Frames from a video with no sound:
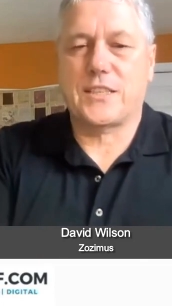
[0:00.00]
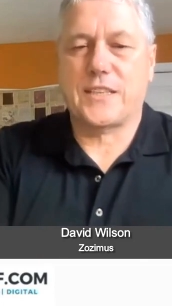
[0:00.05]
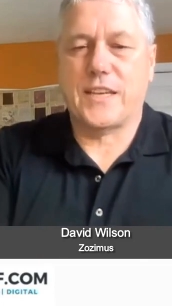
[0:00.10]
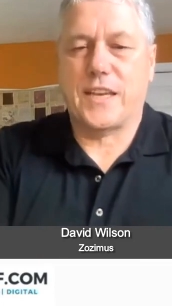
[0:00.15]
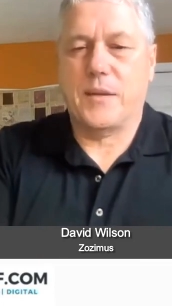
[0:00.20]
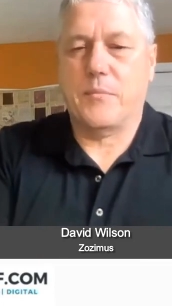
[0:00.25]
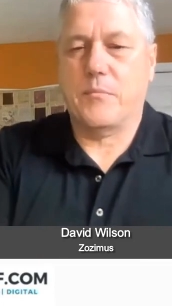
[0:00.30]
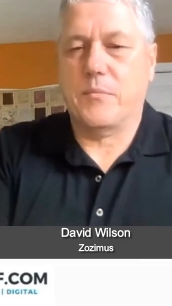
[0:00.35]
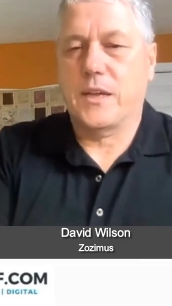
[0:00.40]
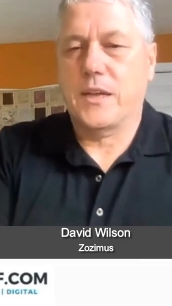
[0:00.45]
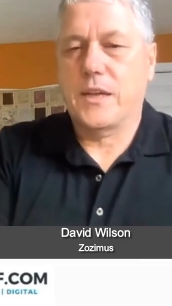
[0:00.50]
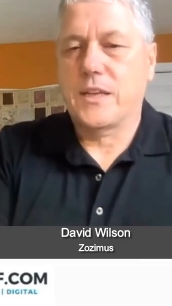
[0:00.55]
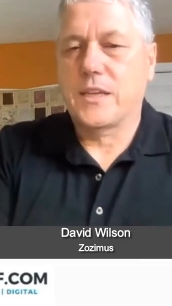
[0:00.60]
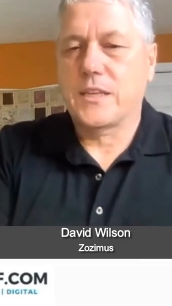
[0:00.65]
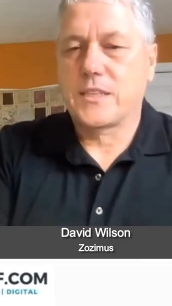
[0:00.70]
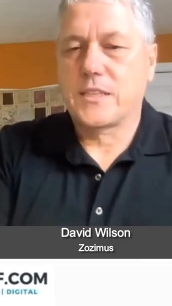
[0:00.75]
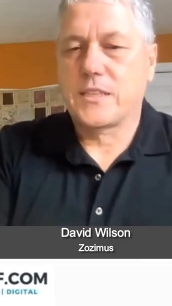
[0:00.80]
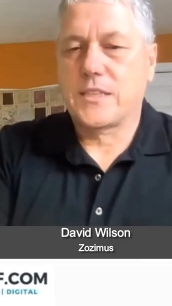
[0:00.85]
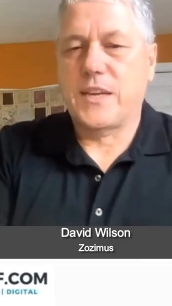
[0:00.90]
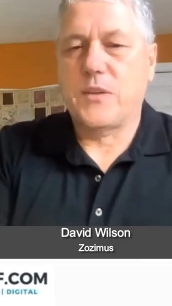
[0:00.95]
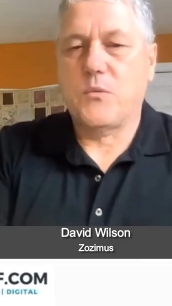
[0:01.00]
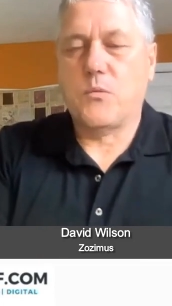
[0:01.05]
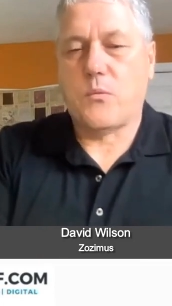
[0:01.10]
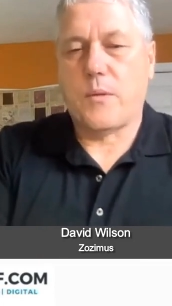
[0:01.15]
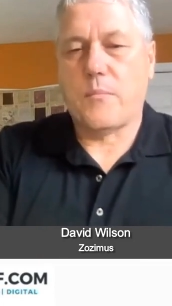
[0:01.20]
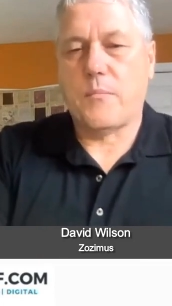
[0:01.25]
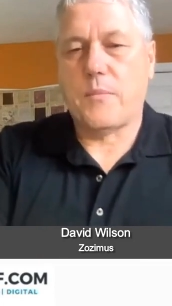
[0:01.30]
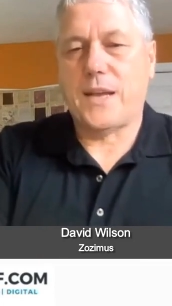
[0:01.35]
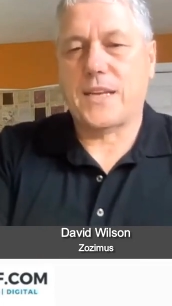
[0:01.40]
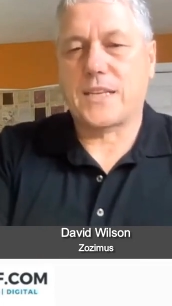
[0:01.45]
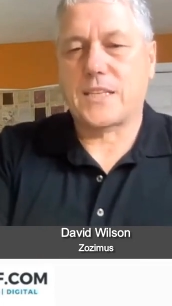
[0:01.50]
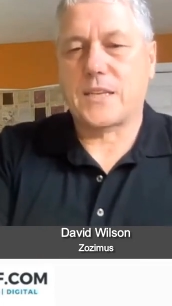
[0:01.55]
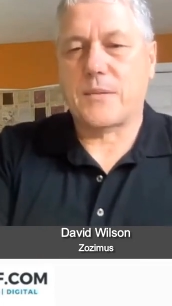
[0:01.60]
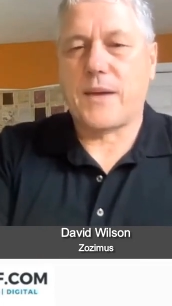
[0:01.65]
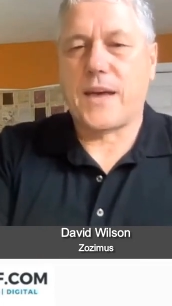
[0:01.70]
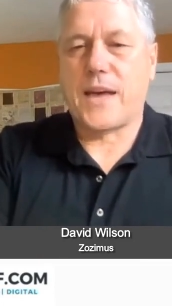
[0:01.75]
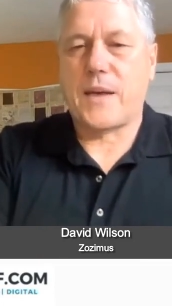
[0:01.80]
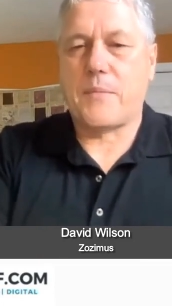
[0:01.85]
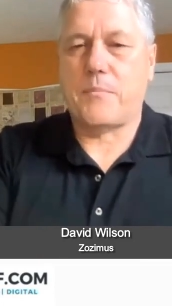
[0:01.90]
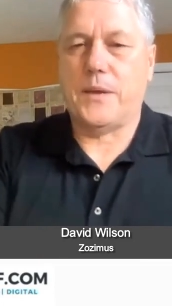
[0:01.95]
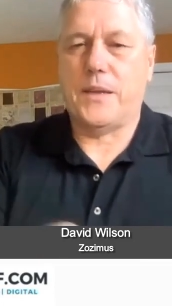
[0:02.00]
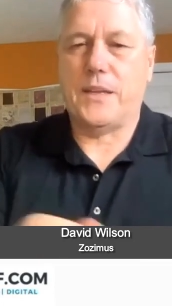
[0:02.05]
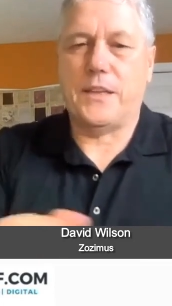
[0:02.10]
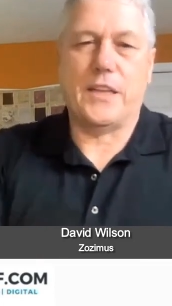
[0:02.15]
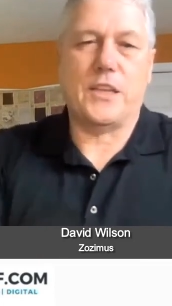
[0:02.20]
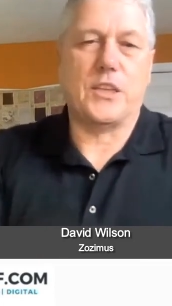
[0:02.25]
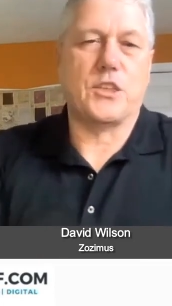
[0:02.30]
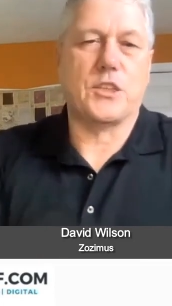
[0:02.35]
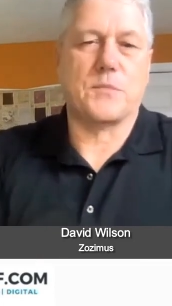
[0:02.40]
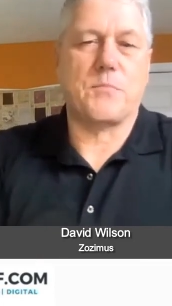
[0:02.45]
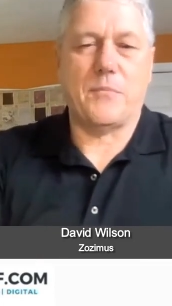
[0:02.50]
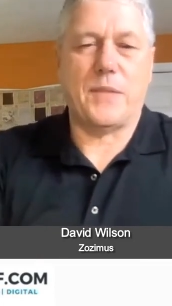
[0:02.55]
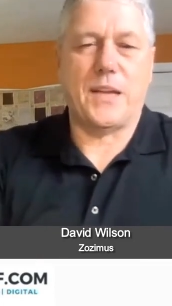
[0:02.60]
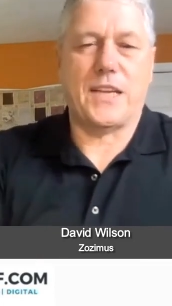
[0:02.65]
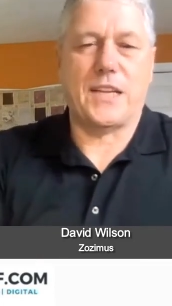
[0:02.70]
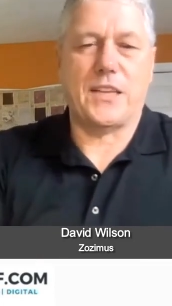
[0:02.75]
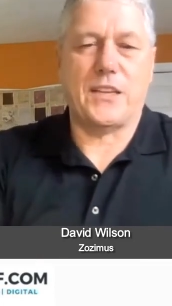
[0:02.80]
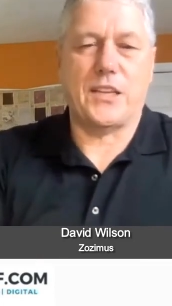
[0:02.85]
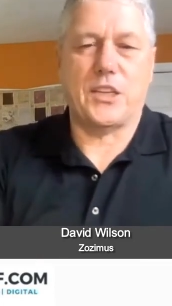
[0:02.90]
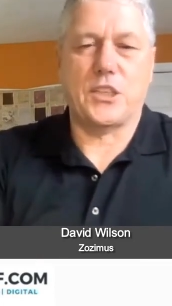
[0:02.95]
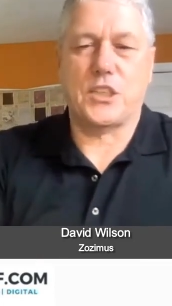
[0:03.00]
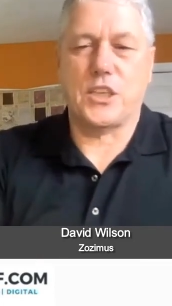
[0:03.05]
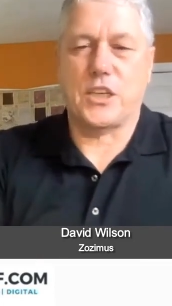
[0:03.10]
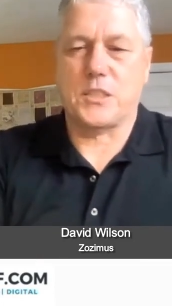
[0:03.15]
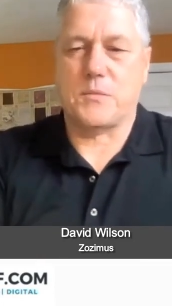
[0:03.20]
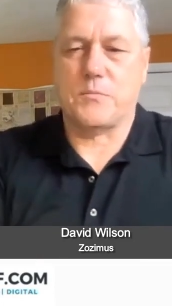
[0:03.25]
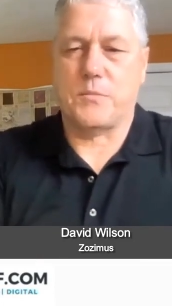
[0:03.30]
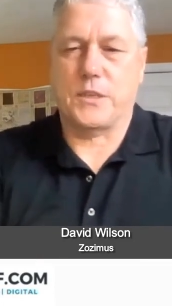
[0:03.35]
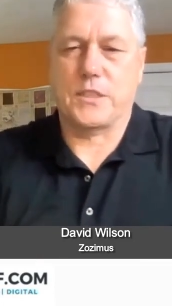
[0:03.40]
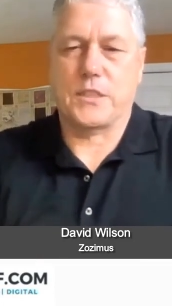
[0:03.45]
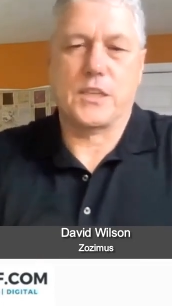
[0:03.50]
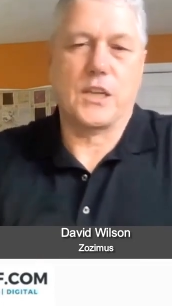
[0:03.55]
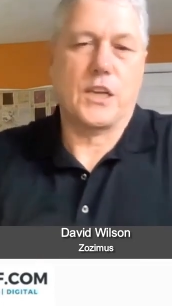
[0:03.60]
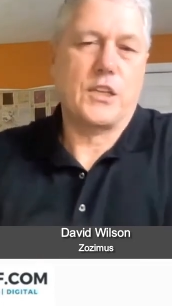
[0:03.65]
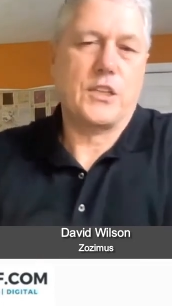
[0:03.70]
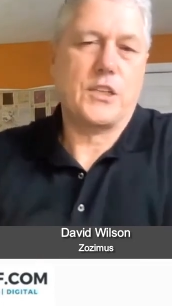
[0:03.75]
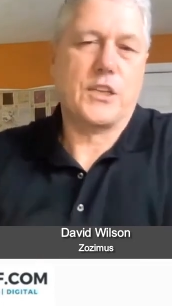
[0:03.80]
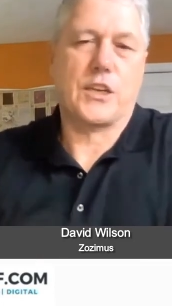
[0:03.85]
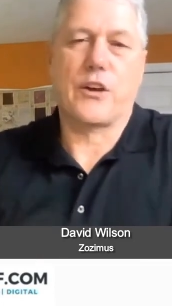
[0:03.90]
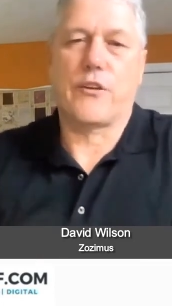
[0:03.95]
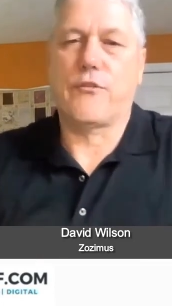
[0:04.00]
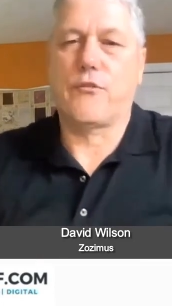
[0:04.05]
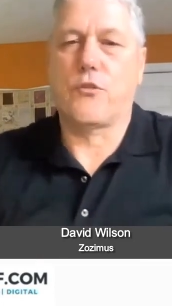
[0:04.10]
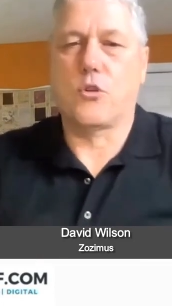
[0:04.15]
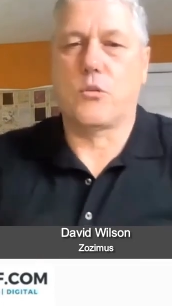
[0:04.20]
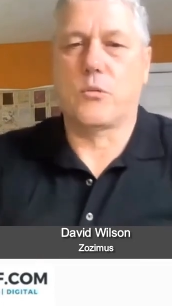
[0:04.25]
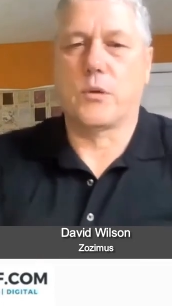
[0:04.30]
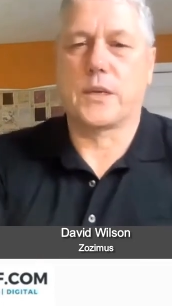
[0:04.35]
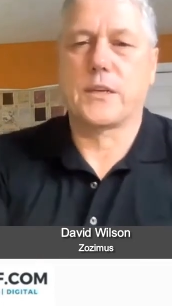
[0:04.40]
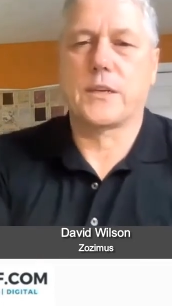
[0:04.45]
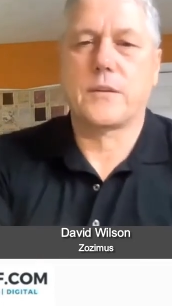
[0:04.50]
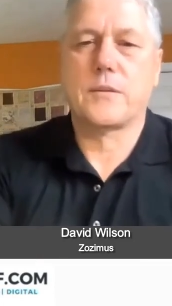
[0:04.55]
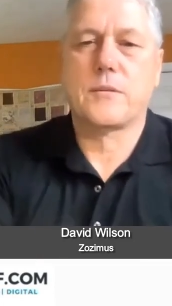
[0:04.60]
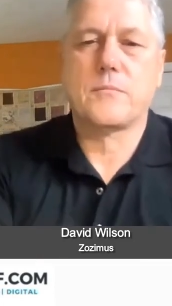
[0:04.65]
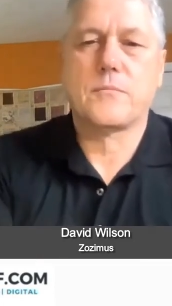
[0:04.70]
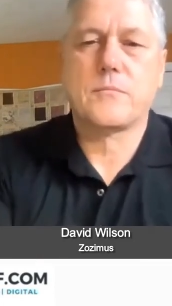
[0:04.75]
the team, seeing what makes them happy, and then just making the adjustment to go forward.